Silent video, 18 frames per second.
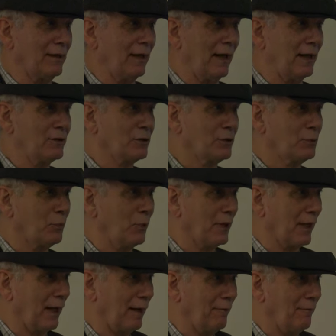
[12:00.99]
that's
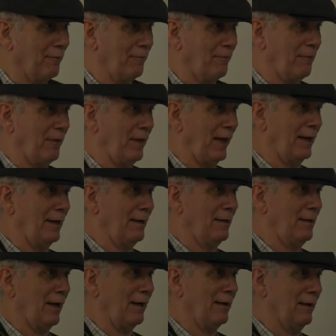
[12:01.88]
what I've
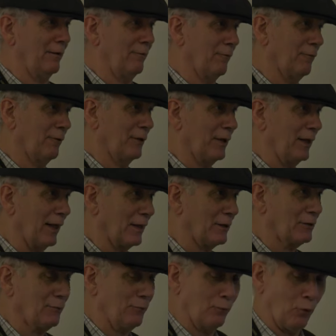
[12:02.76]
then done for the
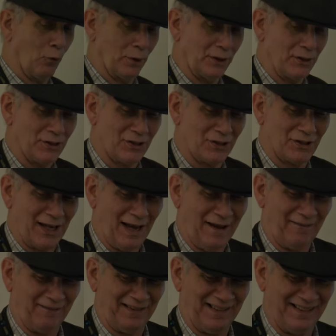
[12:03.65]
next
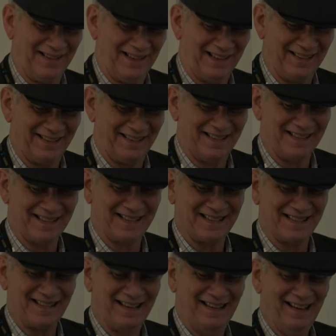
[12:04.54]
47
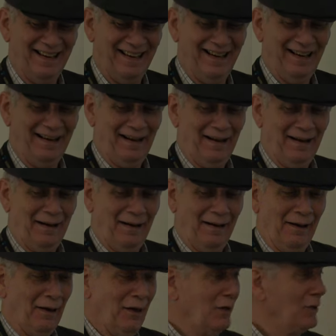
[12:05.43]
years.
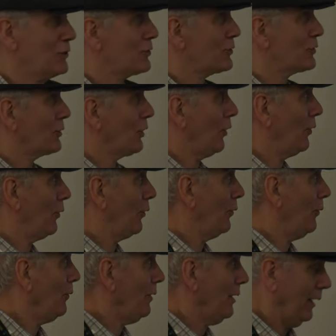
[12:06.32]

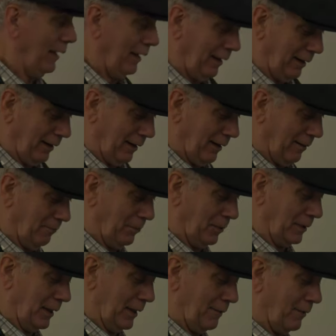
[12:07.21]
So,
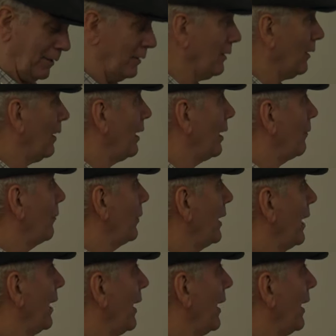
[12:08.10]
believe it or not, we